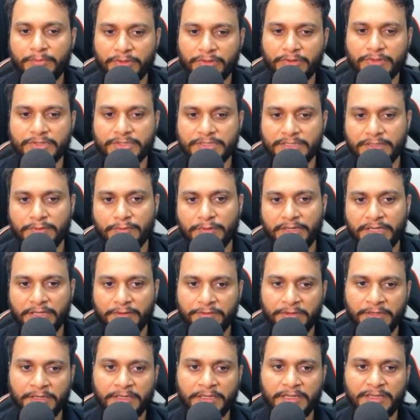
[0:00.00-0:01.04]
because it will
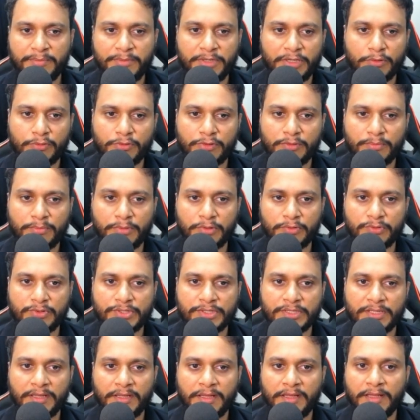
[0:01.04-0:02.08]
definitely be out of
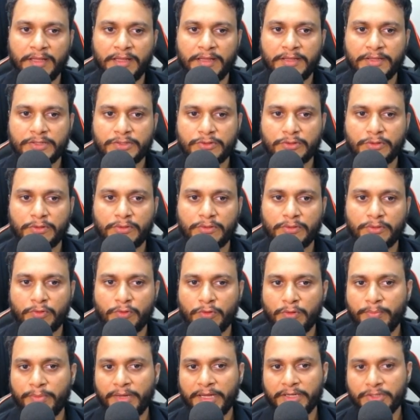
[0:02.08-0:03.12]
bounds. So
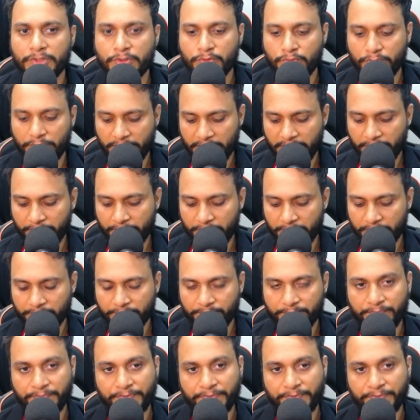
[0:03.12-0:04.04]
go back to 11.